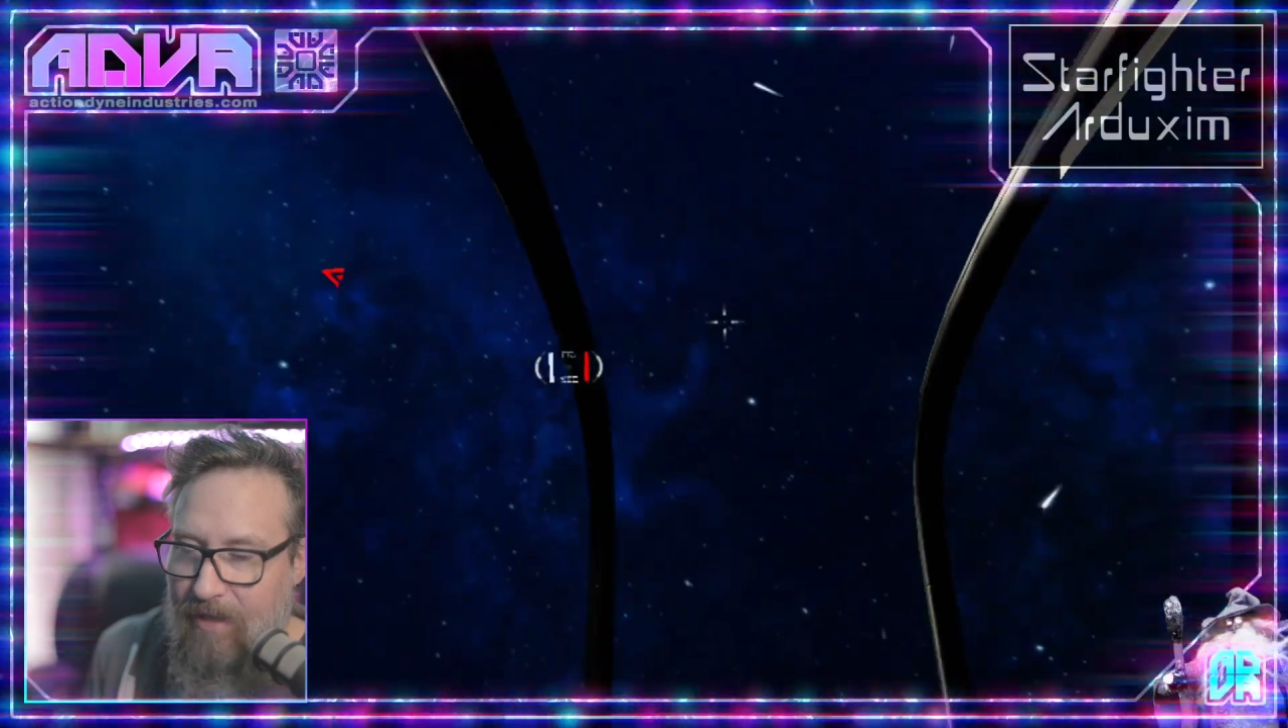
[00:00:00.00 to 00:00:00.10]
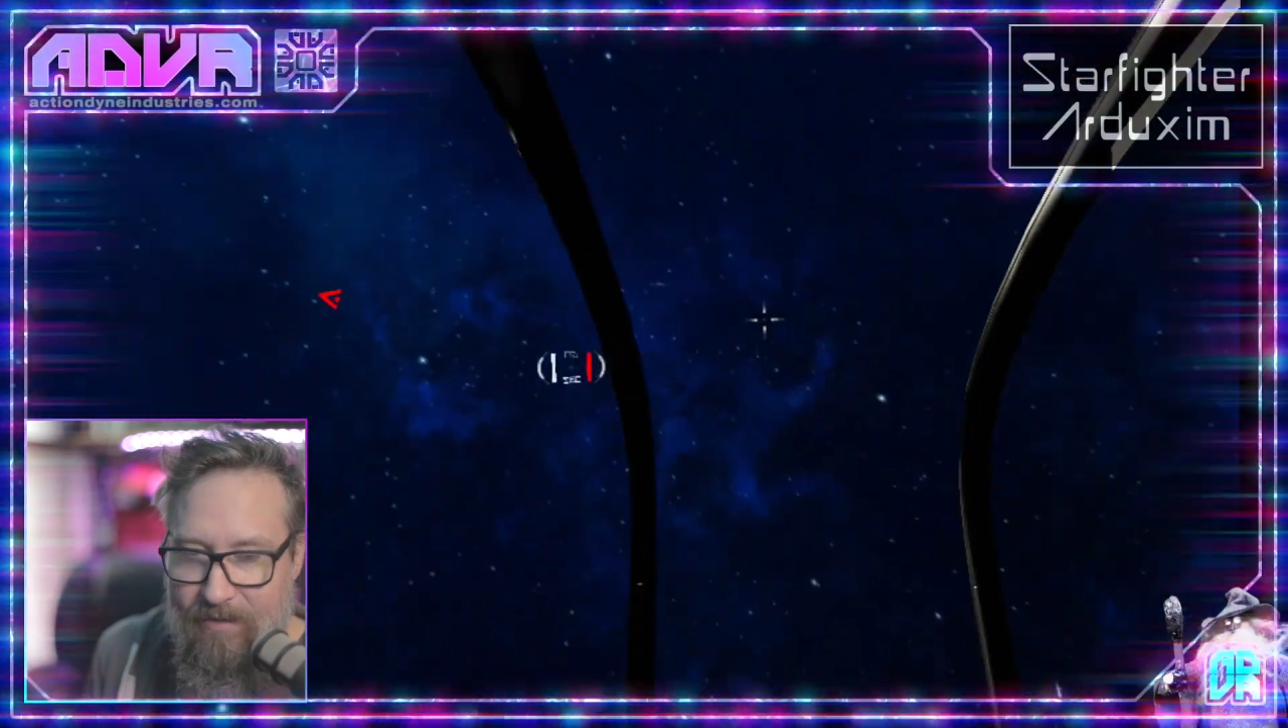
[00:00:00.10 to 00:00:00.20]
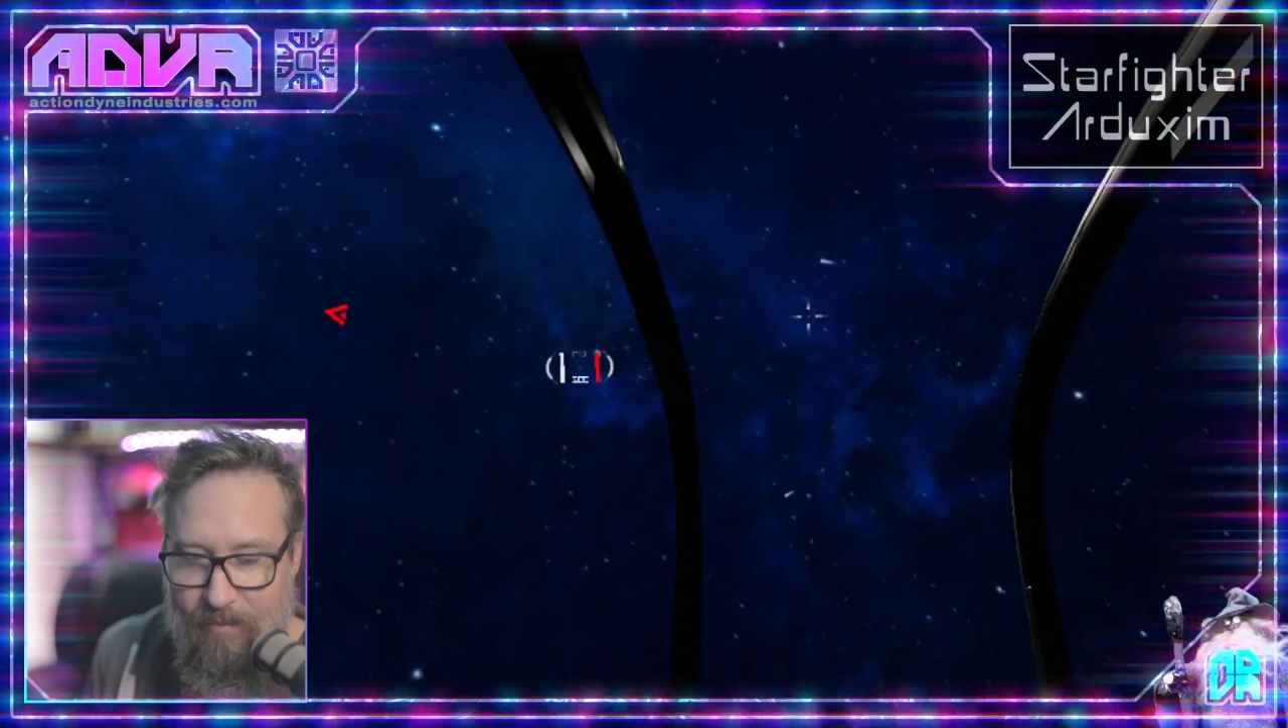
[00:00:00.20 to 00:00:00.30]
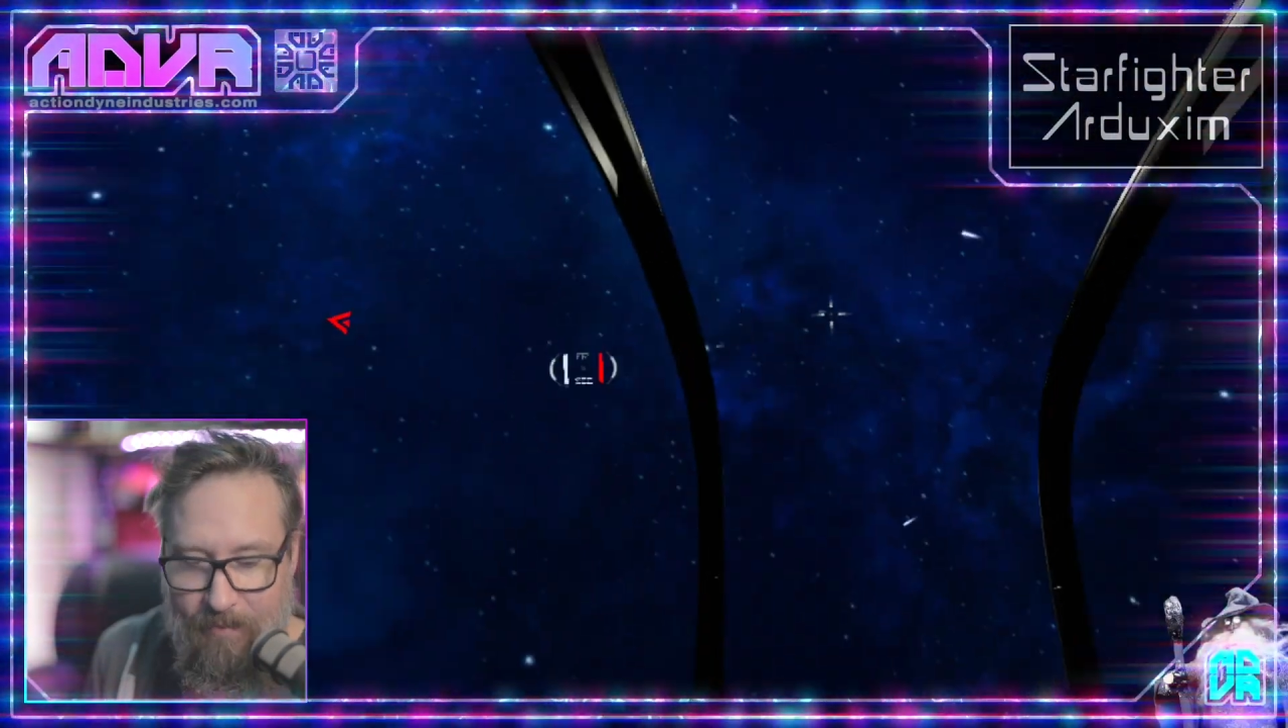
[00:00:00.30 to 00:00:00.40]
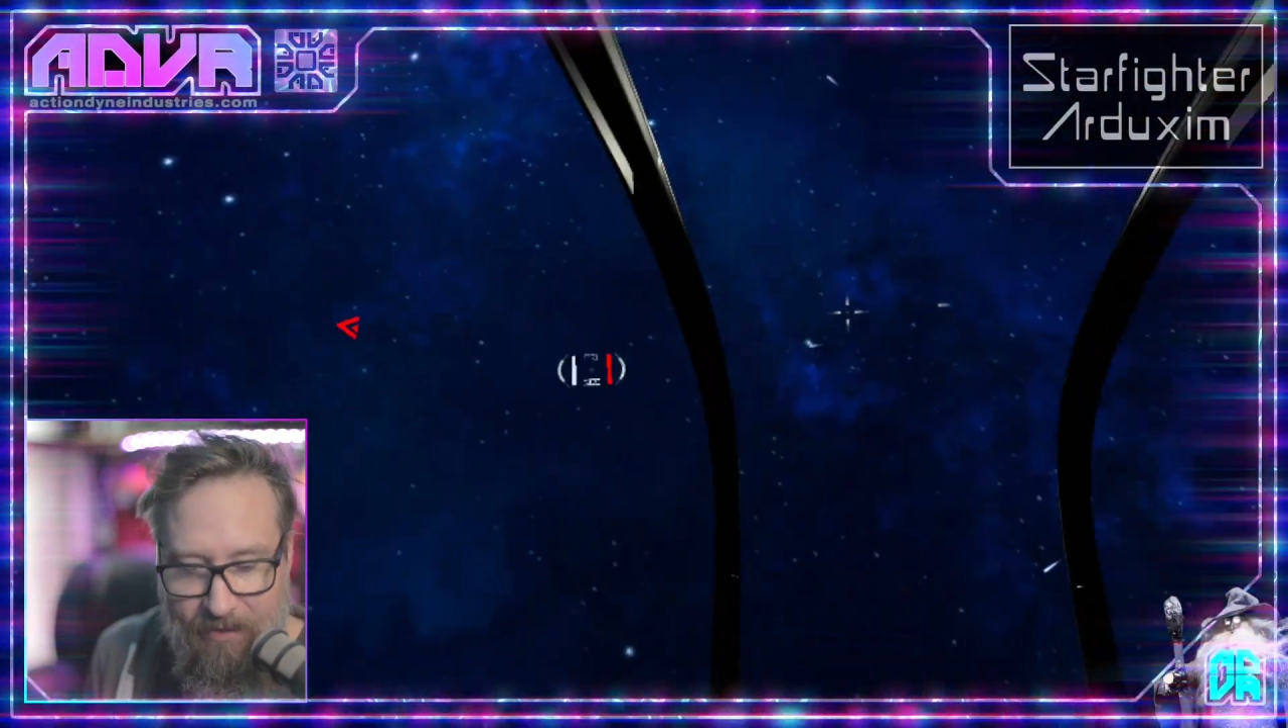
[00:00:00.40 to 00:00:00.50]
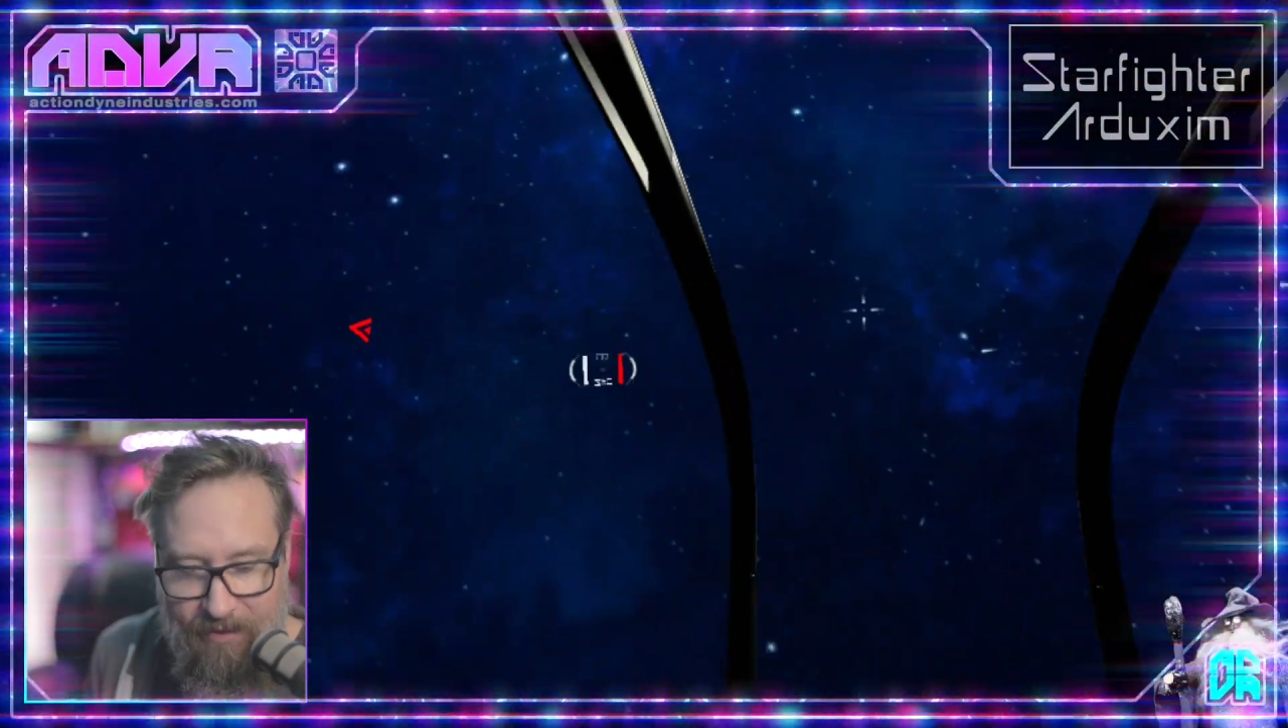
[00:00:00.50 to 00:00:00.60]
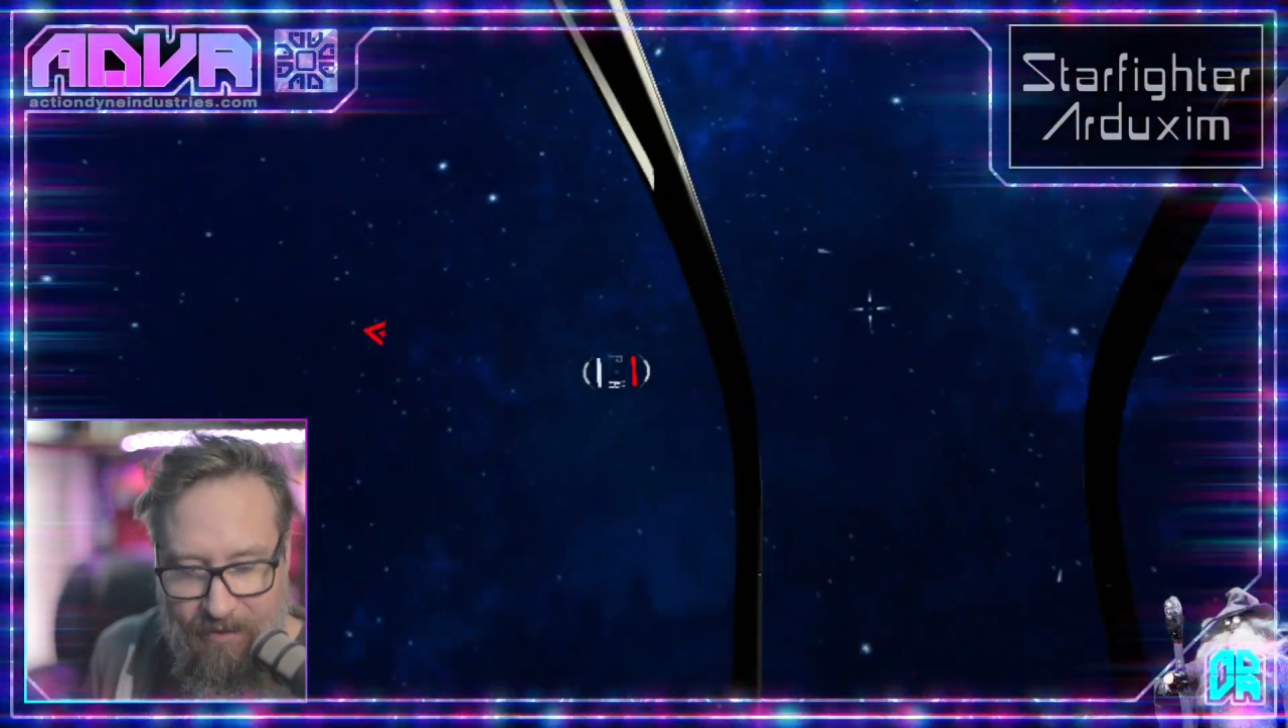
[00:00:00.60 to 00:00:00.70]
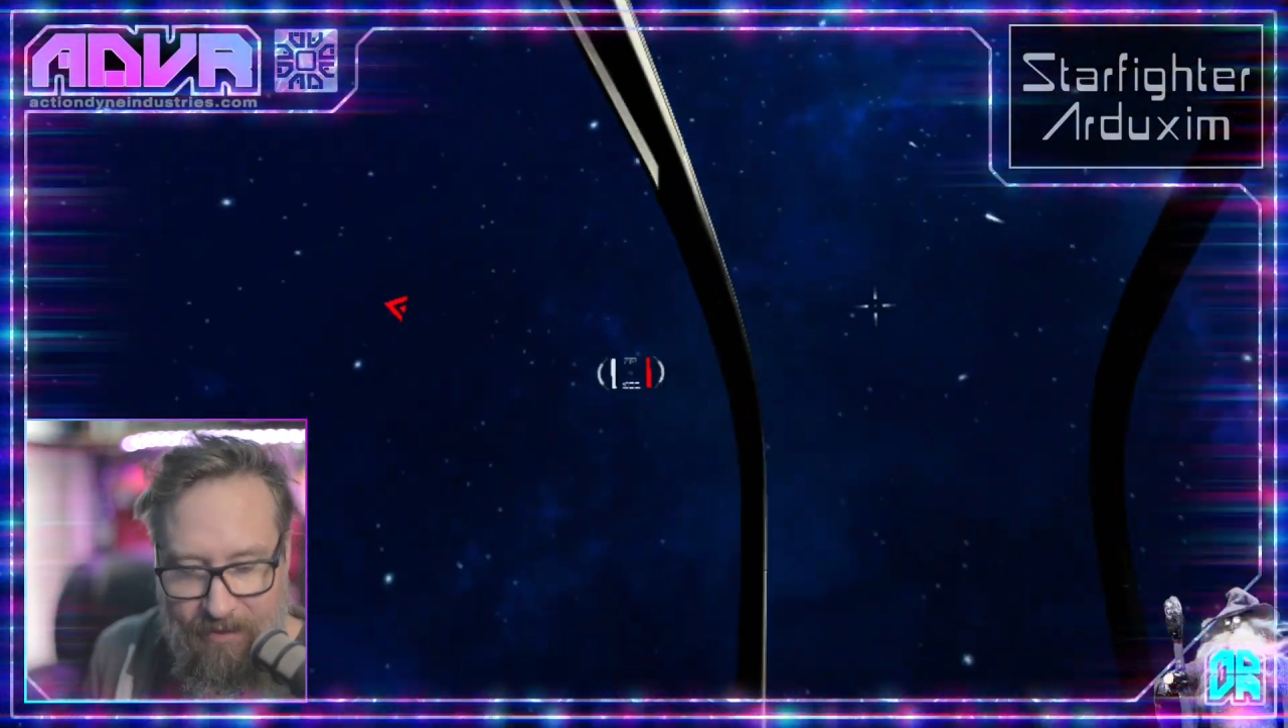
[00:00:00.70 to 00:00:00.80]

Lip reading: that's about it